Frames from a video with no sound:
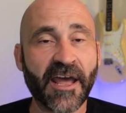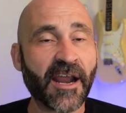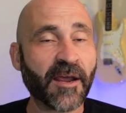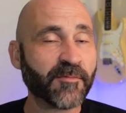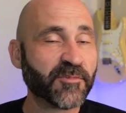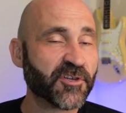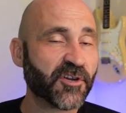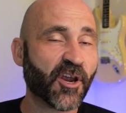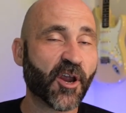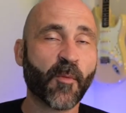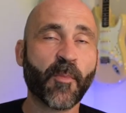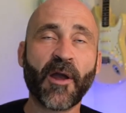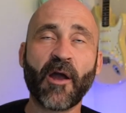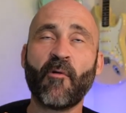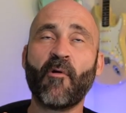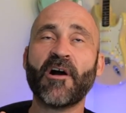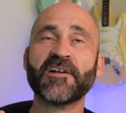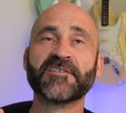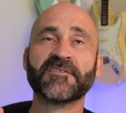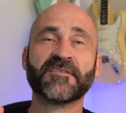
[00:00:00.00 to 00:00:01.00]
And I'm sure you're
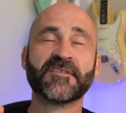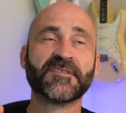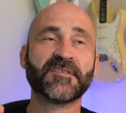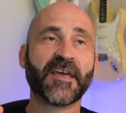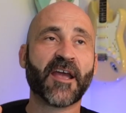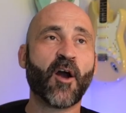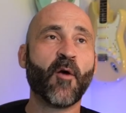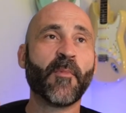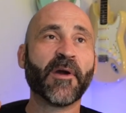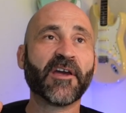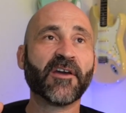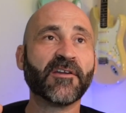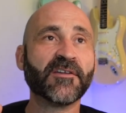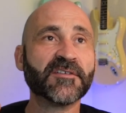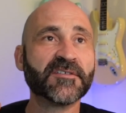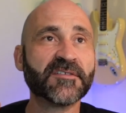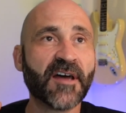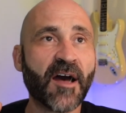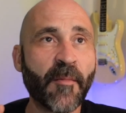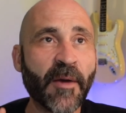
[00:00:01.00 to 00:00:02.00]
probably watching this thing, oh my
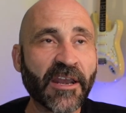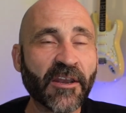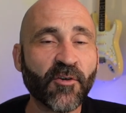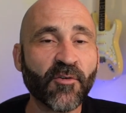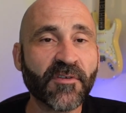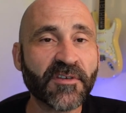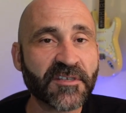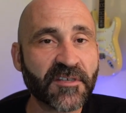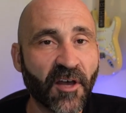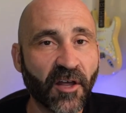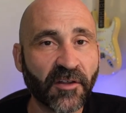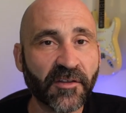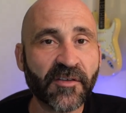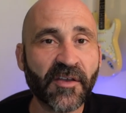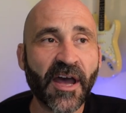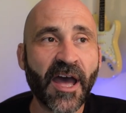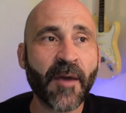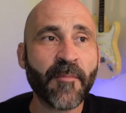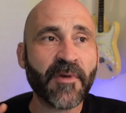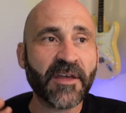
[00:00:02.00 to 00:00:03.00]
goodness, Tom, I do this all the
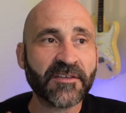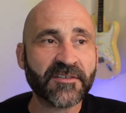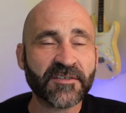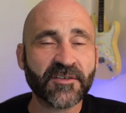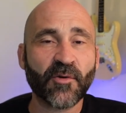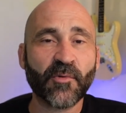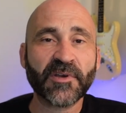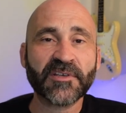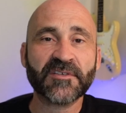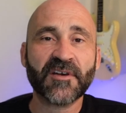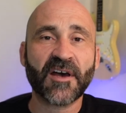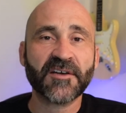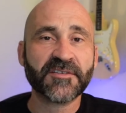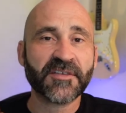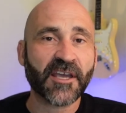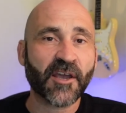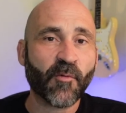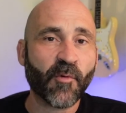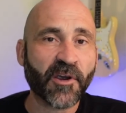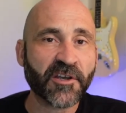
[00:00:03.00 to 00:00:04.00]
time. It's so
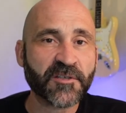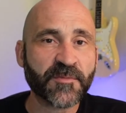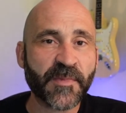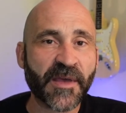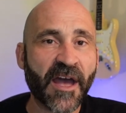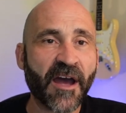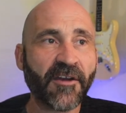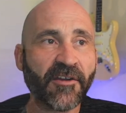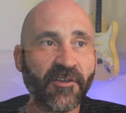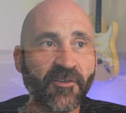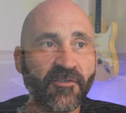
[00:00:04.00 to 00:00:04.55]
exhausting, it wears me out, and